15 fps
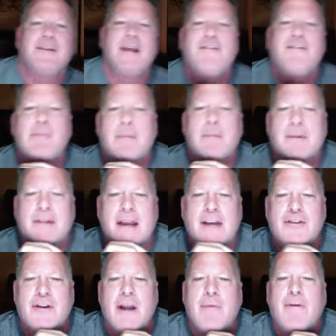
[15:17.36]
of
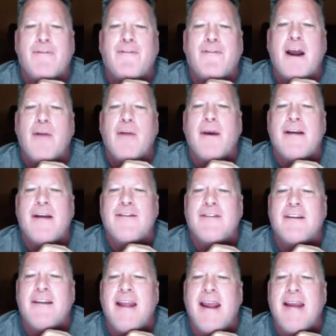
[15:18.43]
implementation, I would find ways to
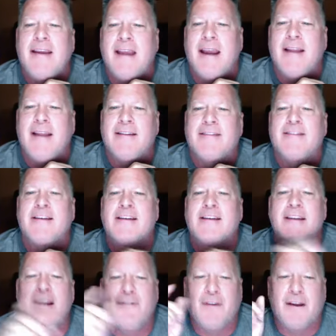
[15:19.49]
negate the
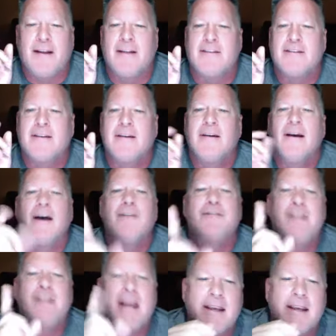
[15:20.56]
significance of
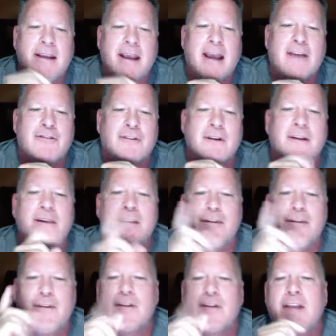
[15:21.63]
taking action on a
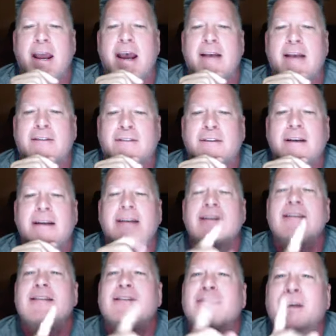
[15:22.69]
difficult task
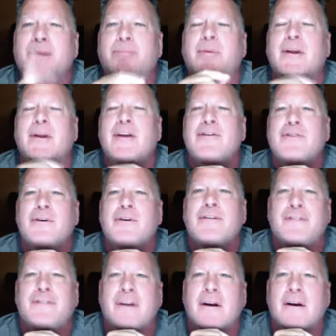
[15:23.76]
simply due to
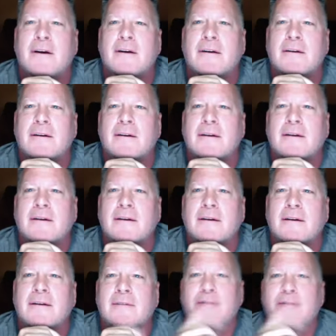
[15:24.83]
fear.
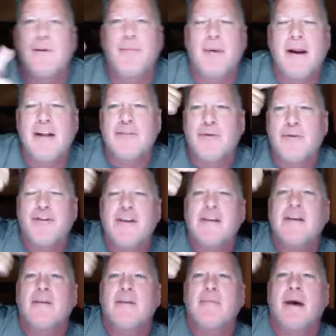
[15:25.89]
It's our brains, we're
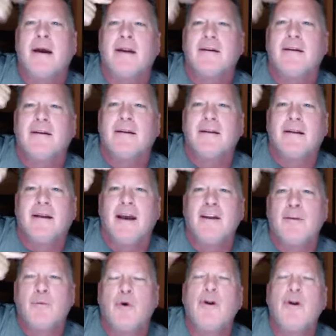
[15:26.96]
thinking about it. And
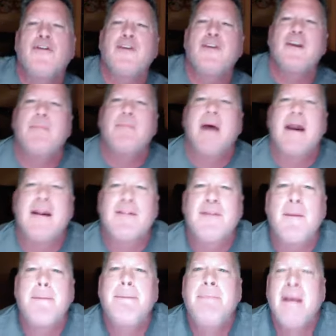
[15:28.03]
the more you think about it,
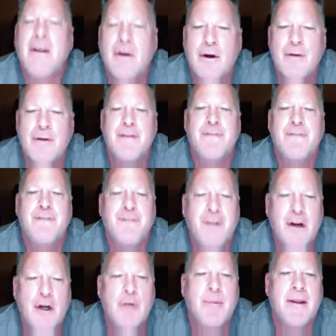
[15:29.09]
the bigger the
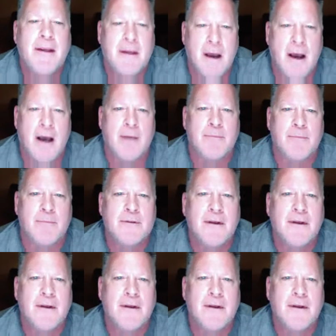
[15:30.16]
fear becomes.